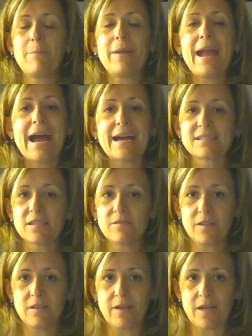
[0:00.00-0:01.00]

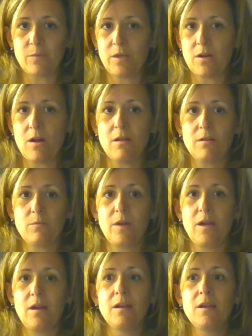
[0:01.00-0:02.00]
passive invite, we call it,
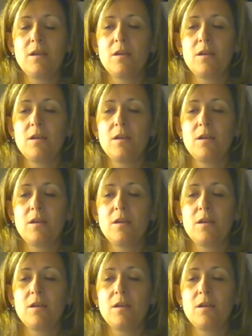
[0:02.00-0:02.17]
where